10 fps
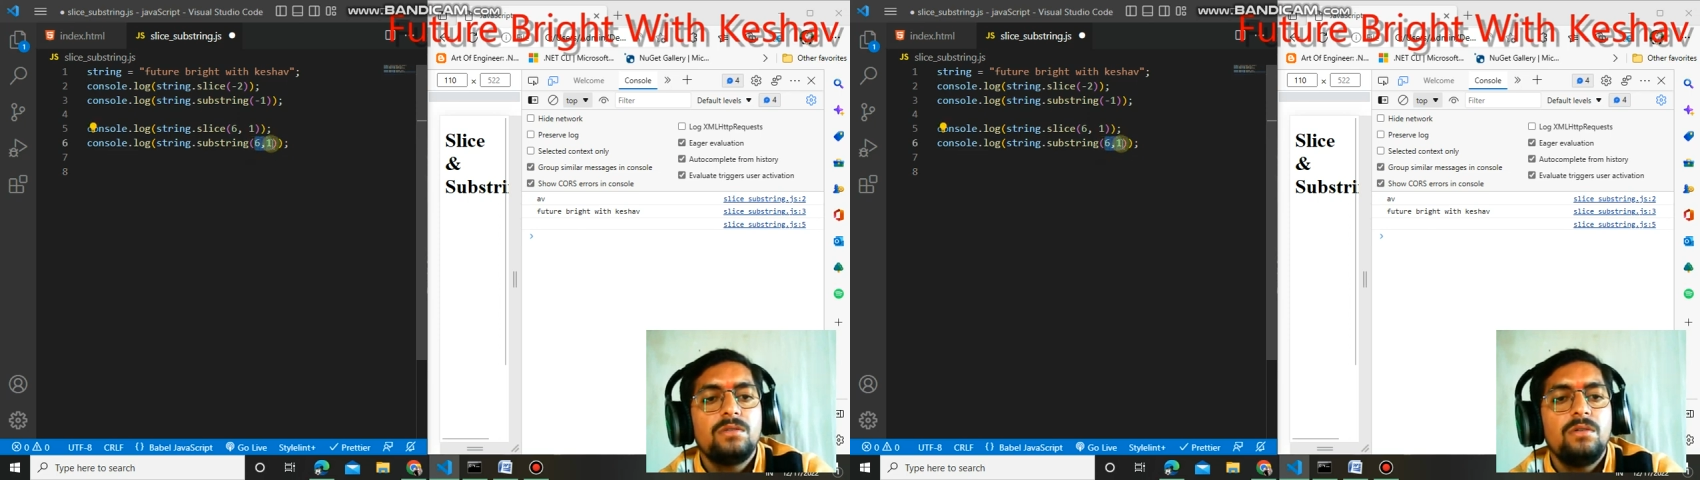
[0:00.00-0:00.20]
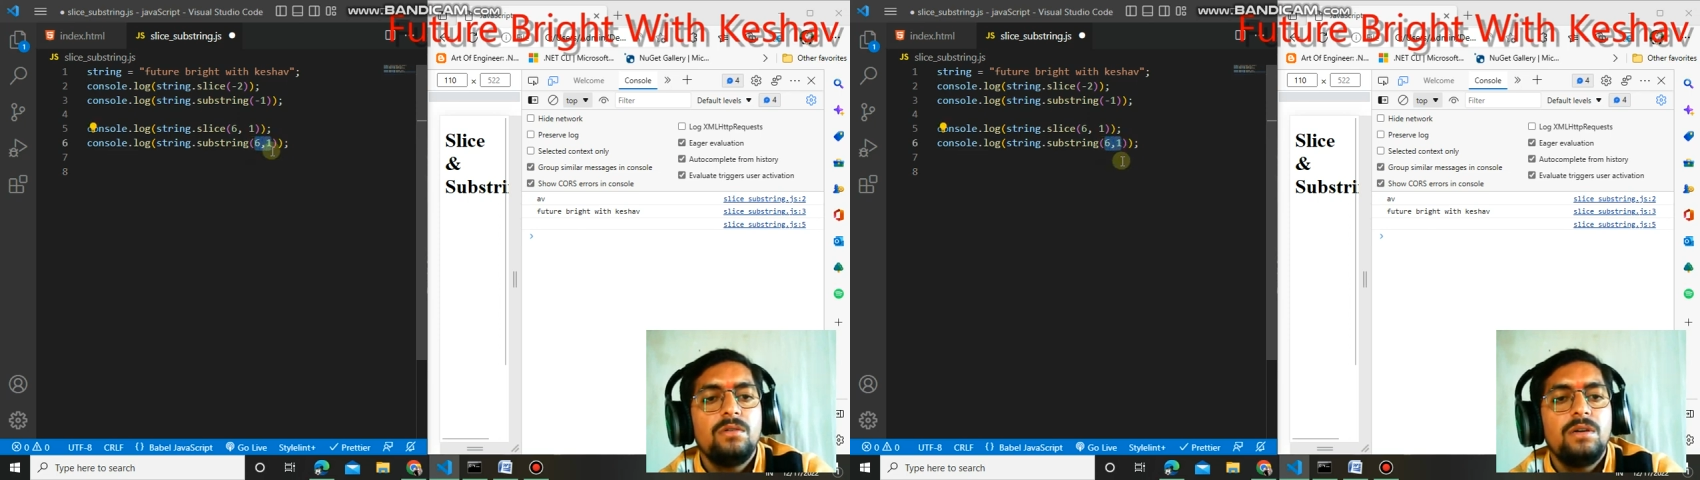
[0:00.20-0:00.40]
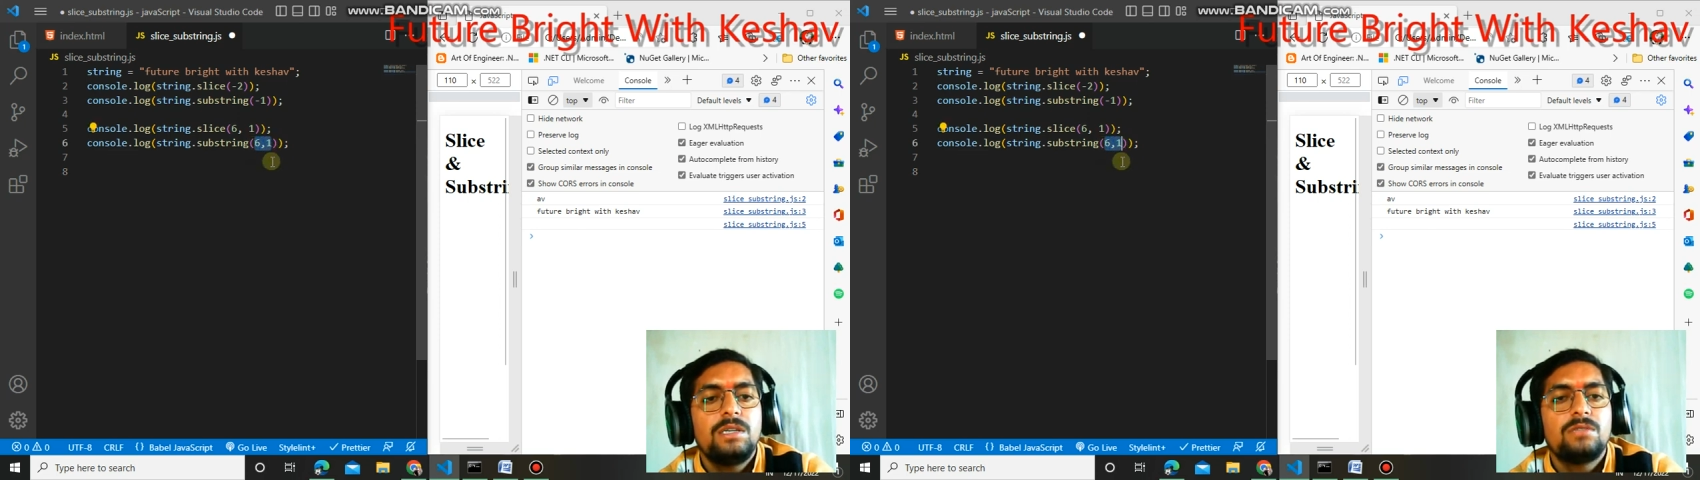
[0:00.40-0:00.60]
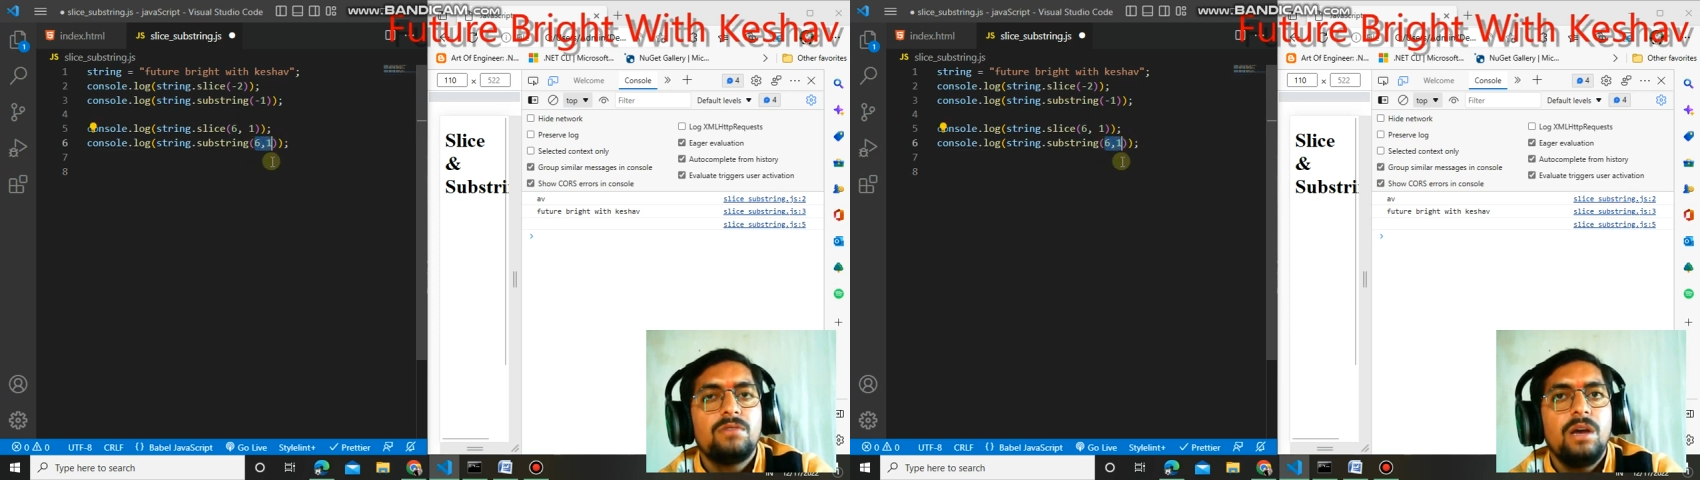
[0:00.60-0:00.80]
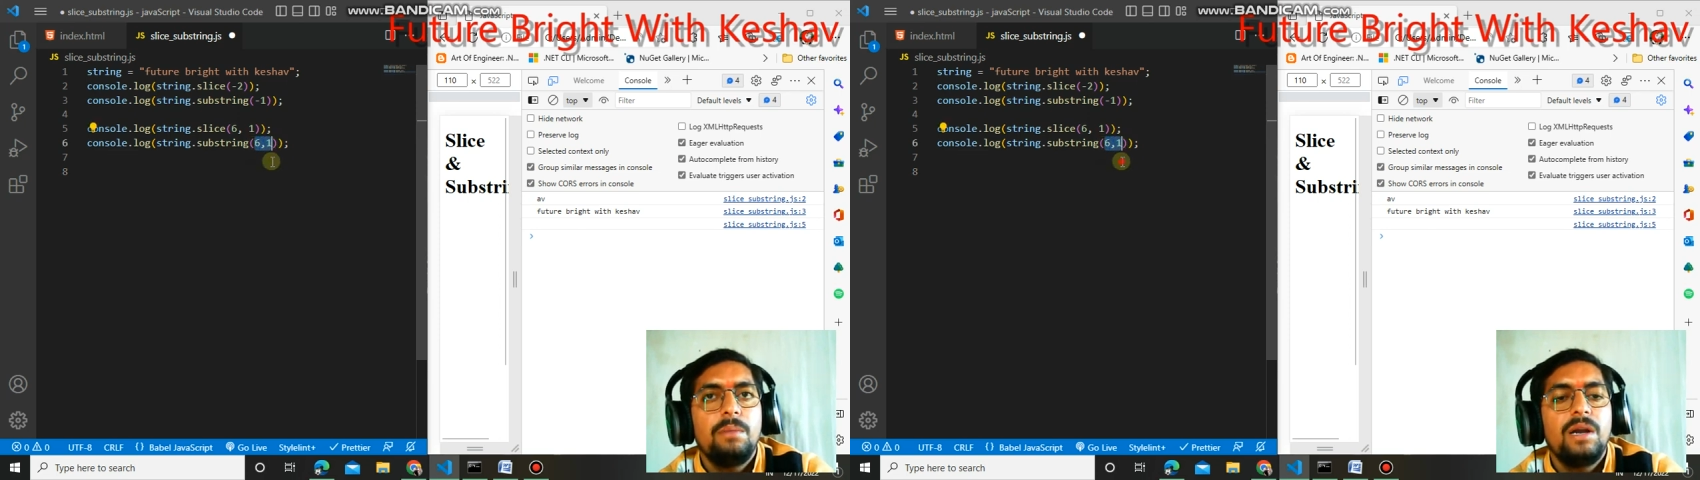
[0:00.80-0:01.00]
so it
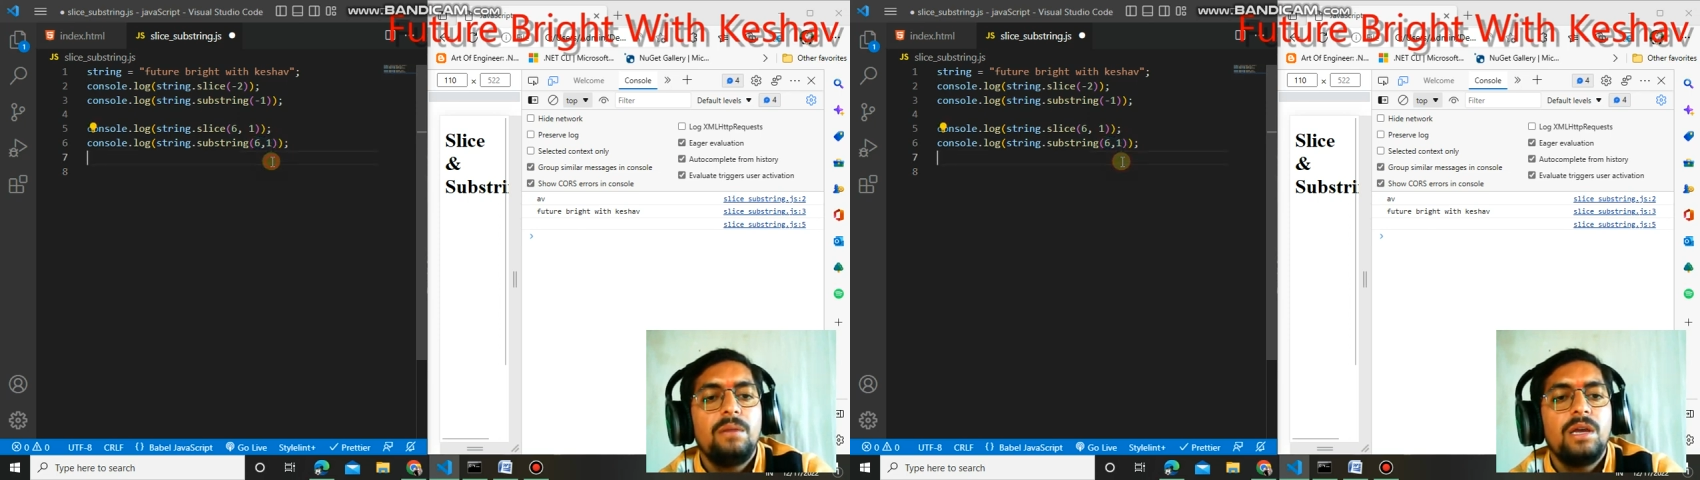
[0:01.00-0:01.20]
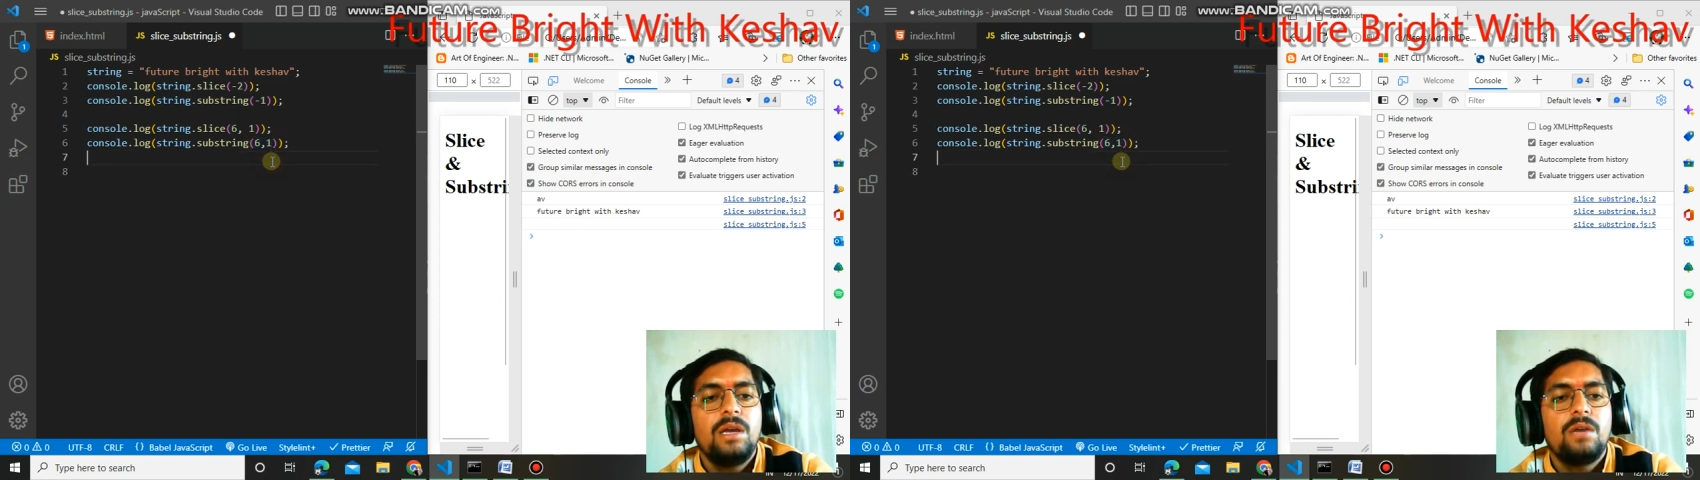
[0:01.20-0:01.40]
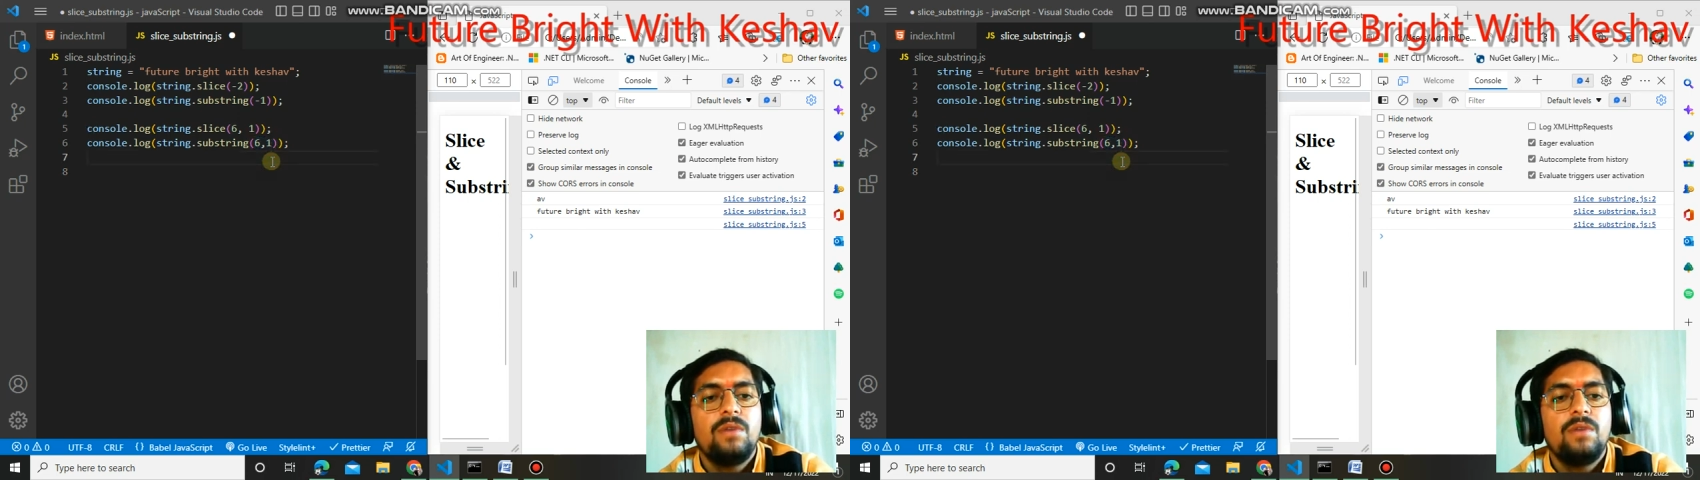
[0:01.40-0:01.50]
swap and make